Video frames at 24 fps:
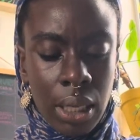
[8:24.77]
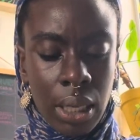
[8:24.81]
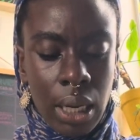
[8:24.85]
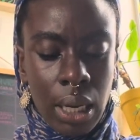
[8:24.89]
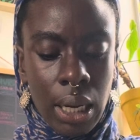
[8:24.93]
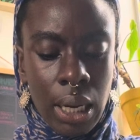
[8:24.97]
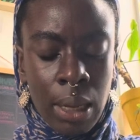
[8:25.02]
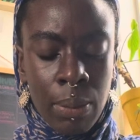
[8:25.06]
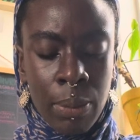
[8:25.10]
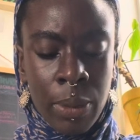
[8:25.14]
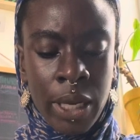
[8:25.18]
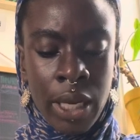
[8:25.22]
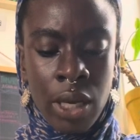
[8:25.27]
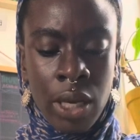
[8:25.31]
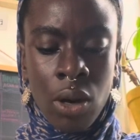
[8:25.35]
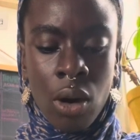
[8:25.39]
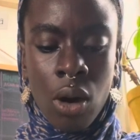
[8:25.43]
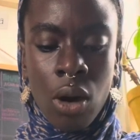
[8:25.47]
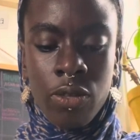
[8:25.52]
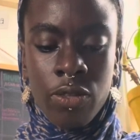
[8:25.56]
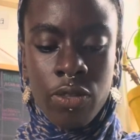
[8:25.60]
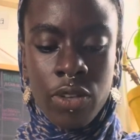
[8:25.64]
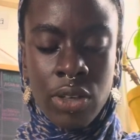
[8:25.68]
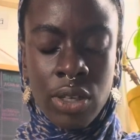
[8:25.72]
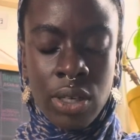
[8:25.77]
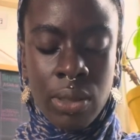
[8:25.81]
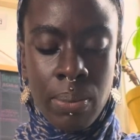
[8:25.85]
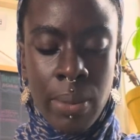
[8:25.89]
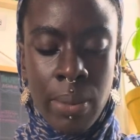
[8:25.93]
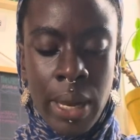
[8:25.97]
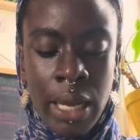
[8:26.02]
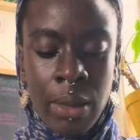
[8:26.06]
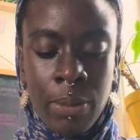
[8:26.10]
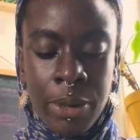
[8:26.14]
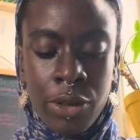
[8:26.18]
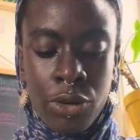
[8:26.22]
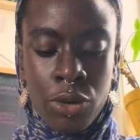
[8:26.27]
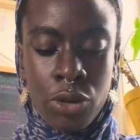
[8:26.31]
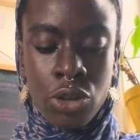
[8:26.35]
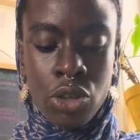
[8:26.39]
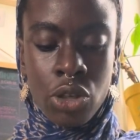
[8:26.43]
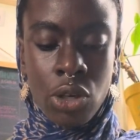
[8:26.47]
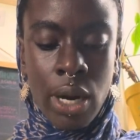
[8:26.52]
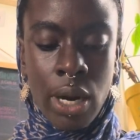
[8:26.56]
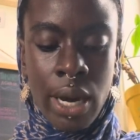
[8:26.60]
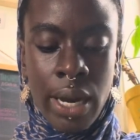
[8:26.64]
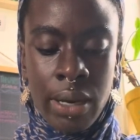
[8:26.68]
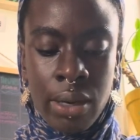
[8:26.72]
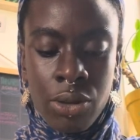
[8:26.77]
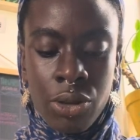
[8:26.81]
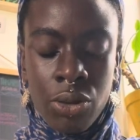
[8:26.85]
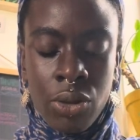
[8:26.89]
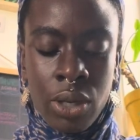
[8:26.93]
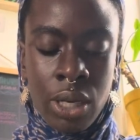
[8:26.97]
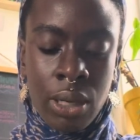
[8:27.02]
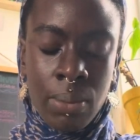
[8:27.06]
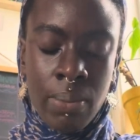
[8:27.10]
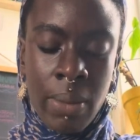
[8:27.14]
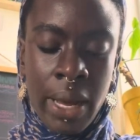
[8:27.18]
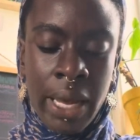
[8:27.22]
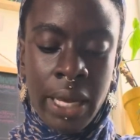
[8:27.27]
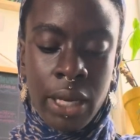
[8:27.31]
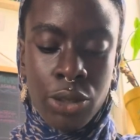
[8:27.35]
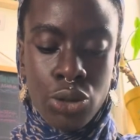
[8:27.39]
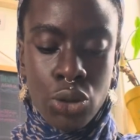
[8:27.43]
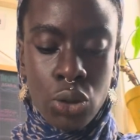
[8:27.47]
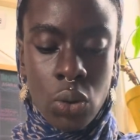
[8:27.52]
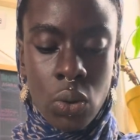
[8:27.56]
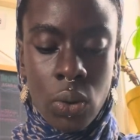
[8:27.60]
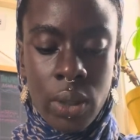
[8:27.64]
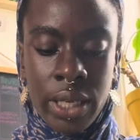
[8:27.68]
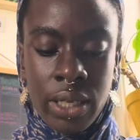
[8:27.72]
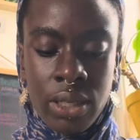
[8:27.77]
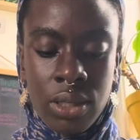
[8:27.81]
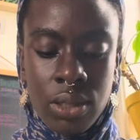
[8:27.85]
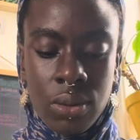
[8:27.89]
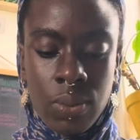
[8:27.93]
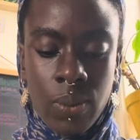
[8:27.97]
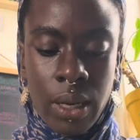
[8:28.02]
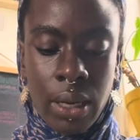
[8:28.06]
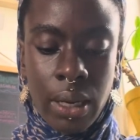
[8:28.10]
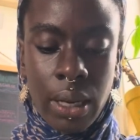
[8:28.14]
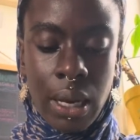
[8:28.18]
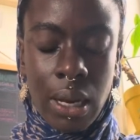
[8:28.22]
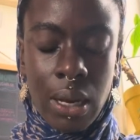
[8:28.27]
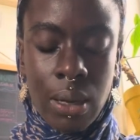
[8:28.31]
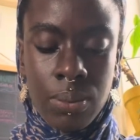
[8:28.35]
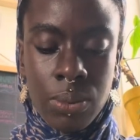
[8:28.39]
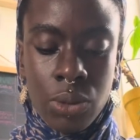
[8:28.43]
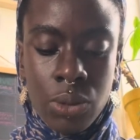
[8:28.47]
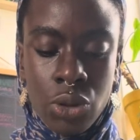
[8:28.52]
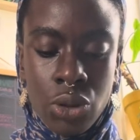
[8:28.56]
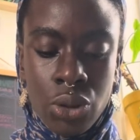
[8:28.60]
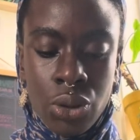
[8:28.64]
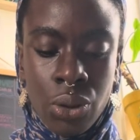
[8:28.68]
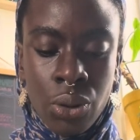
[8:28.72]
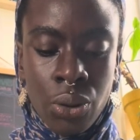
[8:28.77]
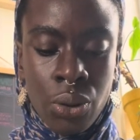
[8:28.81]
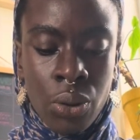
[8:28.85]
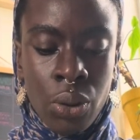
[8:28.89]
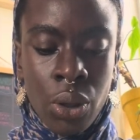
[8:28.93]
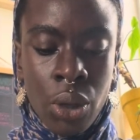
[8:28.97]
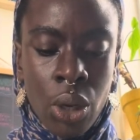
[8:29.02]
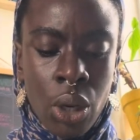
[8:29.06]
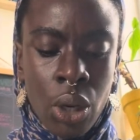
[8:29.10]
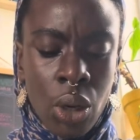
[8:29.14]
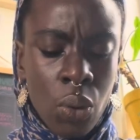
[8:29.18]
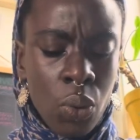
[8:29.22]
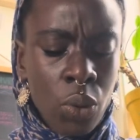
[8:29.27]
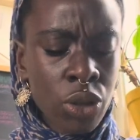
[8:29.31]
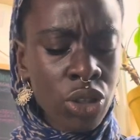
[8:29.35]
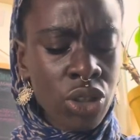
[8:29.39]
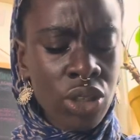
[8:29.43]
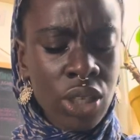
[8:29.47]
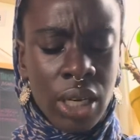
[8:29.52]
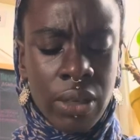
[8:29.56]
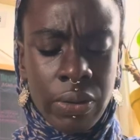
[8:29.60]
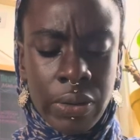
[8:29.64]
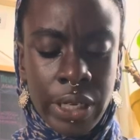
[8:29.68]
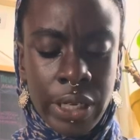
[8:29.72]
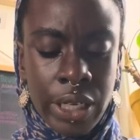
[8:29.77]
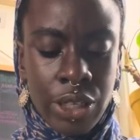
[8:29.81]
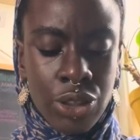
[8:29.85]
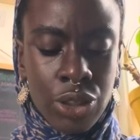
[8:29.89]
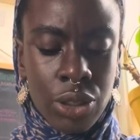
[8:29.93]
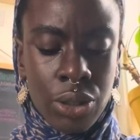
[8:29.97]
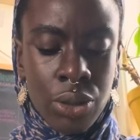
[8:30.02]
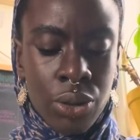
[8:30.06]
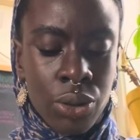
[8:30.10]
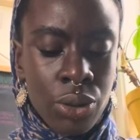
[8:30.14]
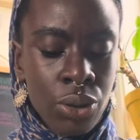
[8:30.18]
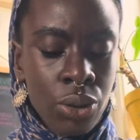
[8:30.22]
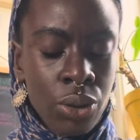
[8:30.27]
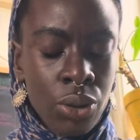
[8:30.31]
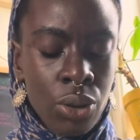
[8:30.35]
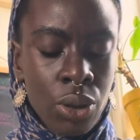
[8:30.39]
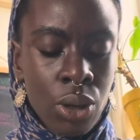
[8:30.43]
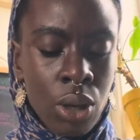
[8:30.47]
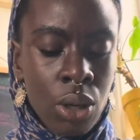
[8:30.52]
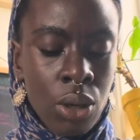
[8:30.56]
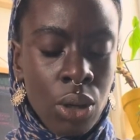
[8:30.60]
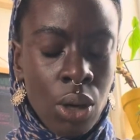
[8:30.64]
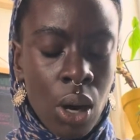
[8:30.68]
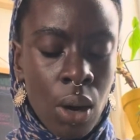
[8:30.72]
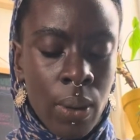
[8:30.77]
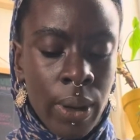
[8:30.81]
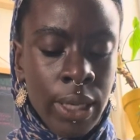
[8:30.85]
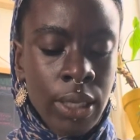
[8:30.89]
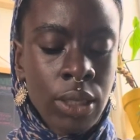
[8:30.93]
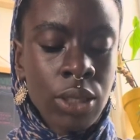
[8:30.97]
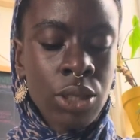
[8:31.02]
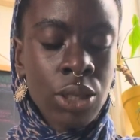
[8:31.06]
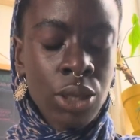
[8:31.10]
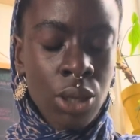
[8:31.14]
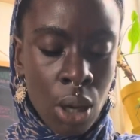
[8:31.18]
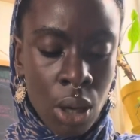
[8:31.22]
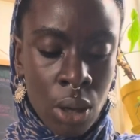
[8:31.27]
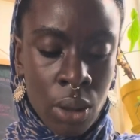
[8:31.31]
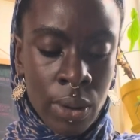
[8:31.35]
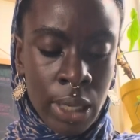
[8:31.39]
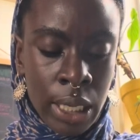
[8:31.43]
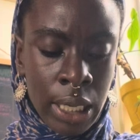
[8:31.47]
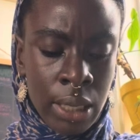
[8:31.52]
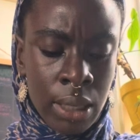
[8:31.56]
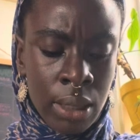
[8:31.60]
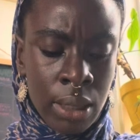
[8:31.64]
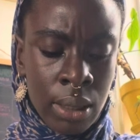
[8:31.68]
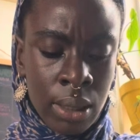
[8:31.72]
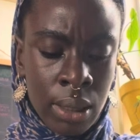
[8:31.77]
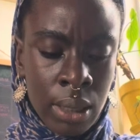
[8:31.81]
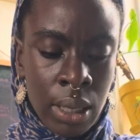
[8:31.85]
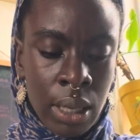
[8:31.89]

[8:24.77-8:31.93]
are being offered, and maybe you need to make a choice when it comes to which direction you're going to go in.